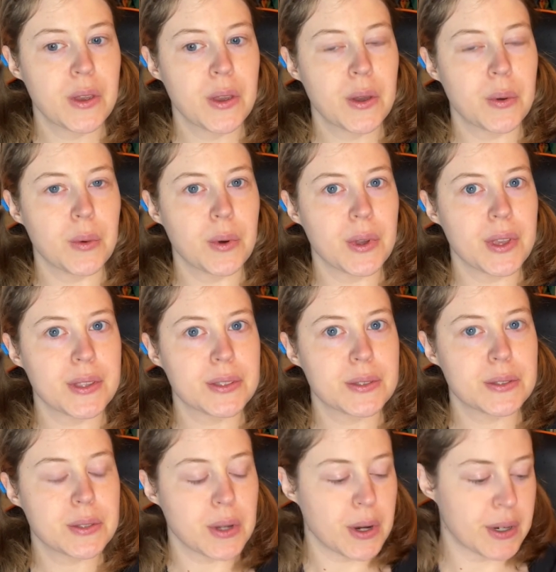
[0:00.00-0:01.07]
we'll get
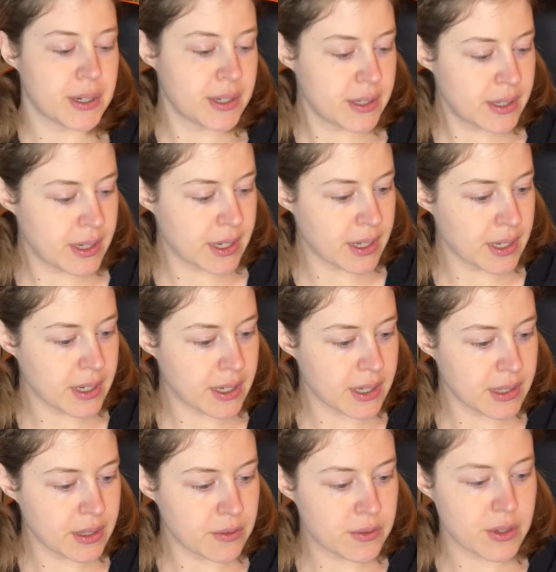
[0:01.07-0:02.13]
started,
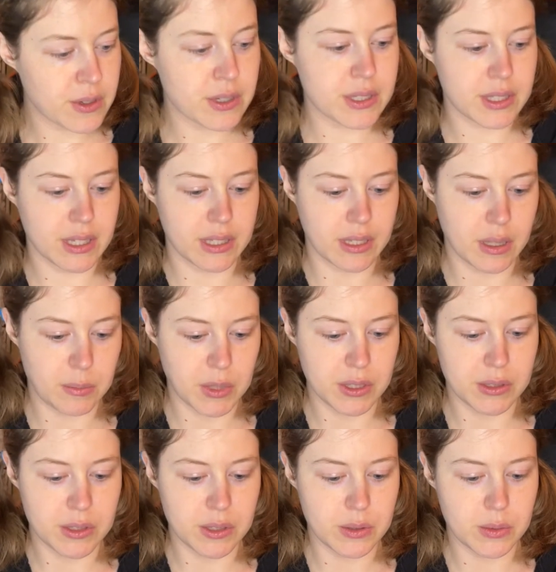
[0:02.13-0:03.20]
and the first thing that I'm gonna
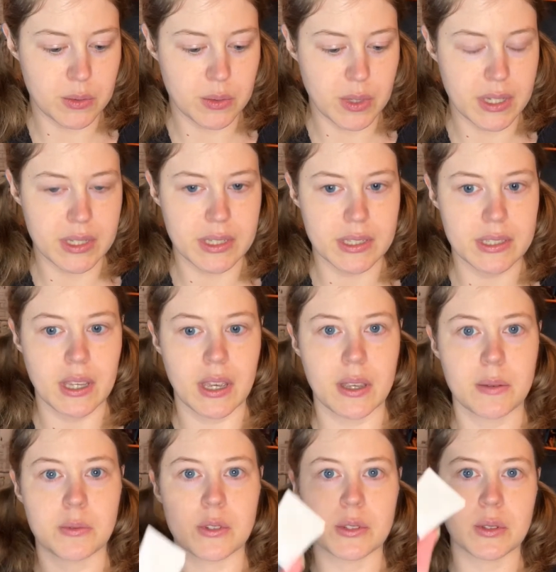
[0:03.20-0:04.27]
do is
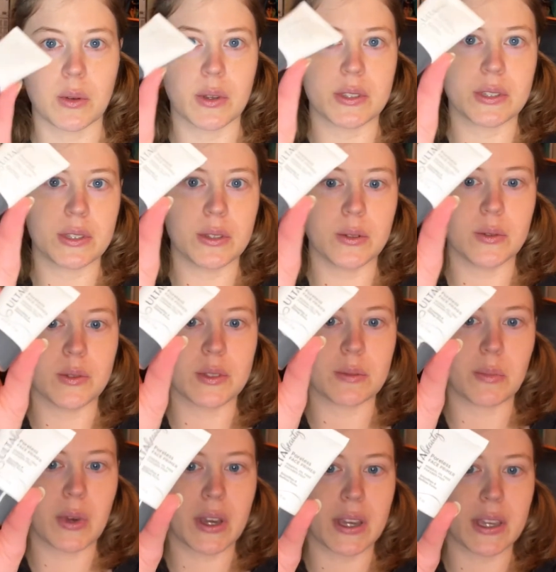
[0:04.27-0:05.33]
I'm just going to use
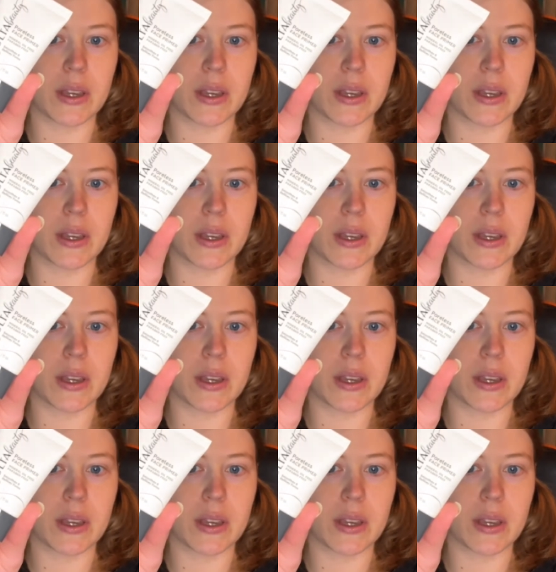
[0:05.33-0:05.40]
my